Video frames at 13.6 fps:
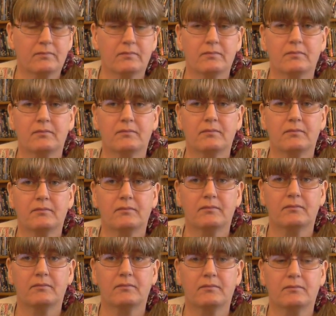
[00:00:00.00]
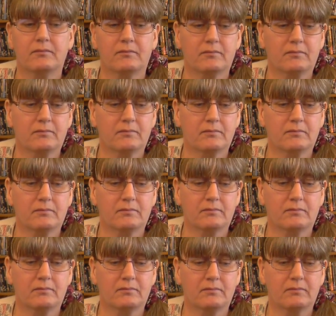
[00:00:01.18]

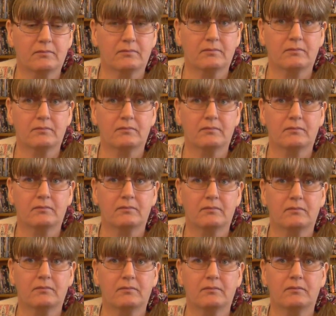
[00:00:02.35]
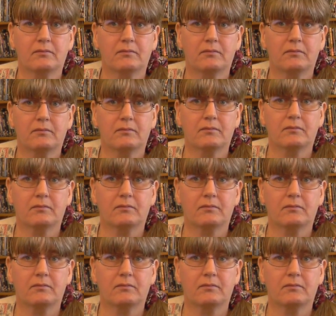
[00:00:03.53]
This person isn't speaking.